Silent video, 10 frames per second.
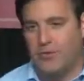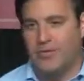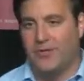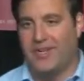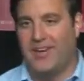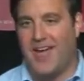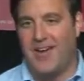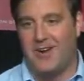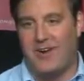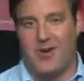Jillian and
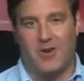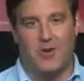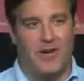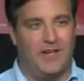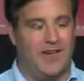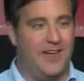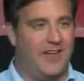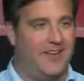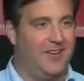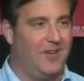I are
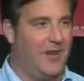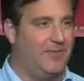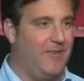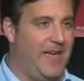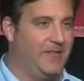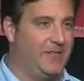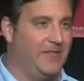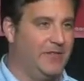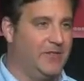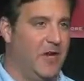great fans of
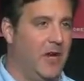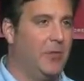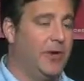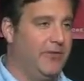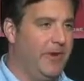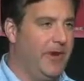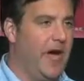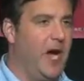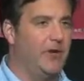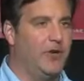this club. We are very
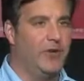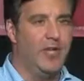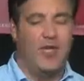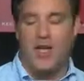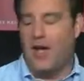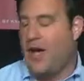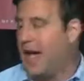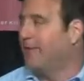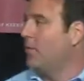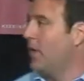honored
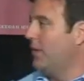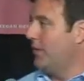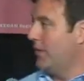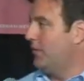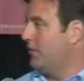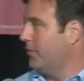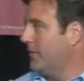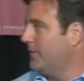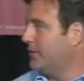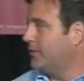having won the
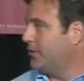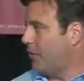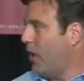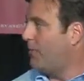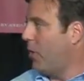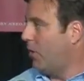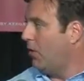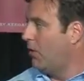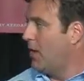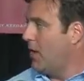recent straw
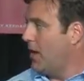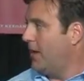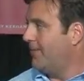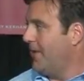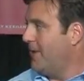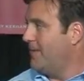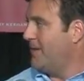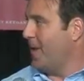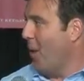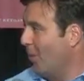poll from
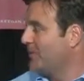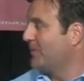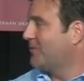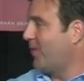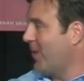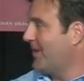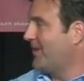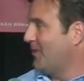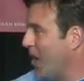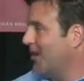the
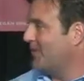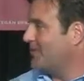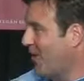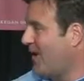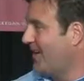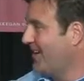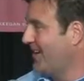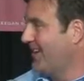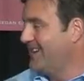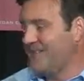longest running
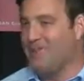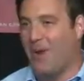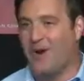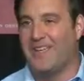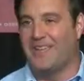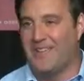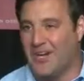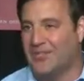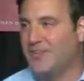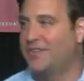Tea Party in the
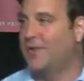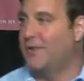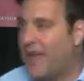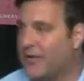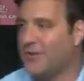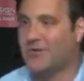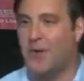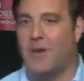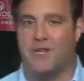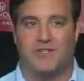country. So thank you
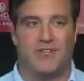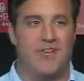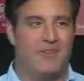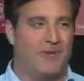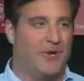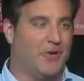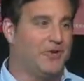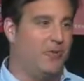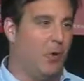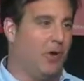so much for your
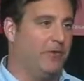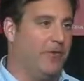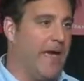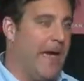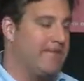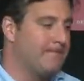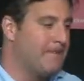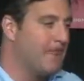support for that.